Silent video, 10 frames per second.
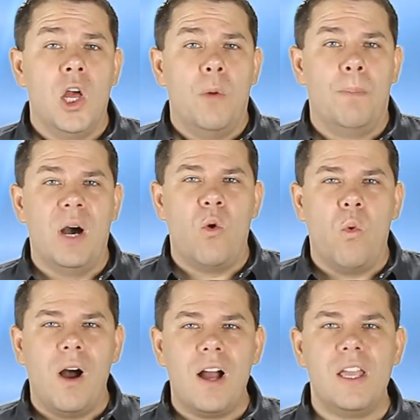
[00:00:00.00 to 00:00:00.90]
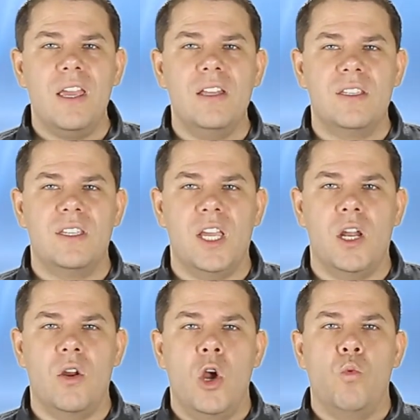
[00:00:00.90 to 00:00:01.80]
but walking in
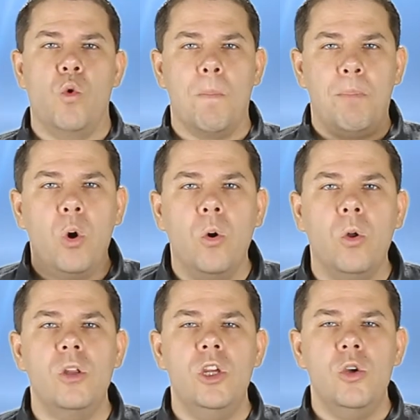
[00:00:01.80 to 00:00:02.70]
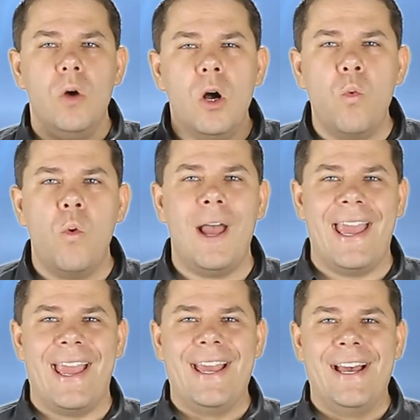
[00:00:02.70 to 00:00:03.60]
sin will pull you
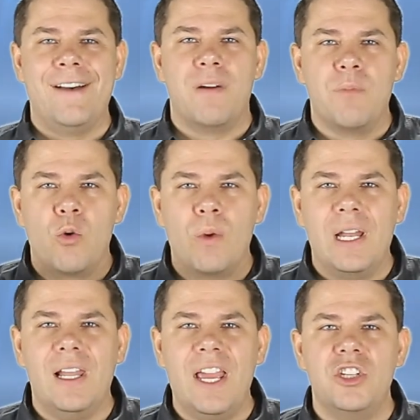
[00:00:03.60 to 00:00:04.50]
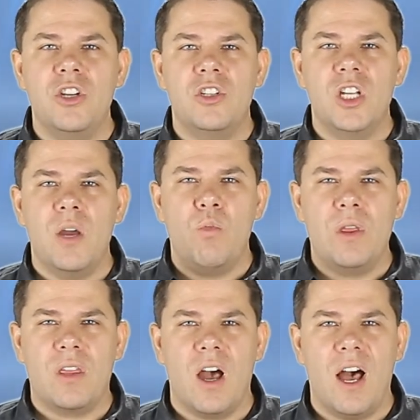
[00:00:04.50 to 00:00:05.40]
away from your relationship
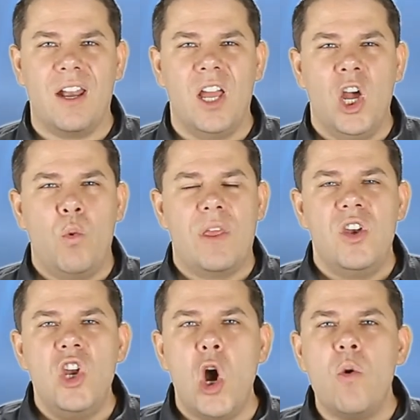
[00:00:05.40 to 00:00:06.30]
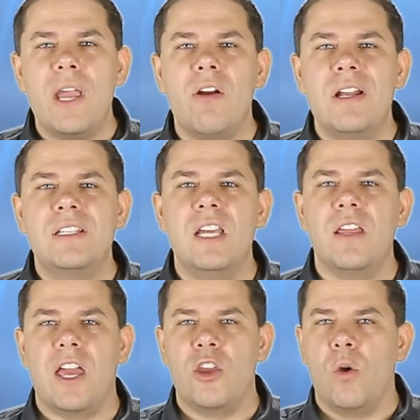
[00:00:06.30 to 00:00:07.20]
with God, with no guarantee
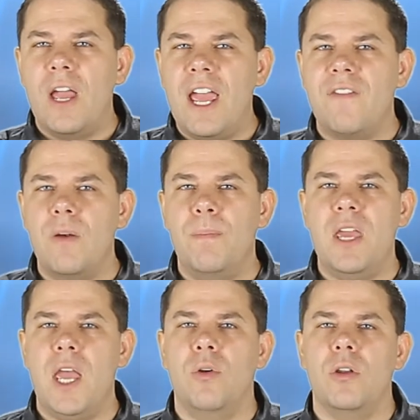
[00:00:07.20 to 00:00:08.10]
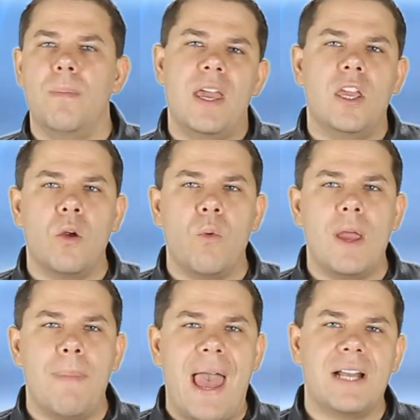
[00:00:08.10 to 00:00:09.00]
that you'll ever be able to make your way
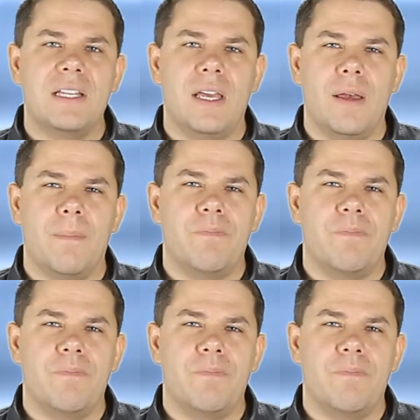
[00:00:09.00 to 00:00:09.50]
back to Him.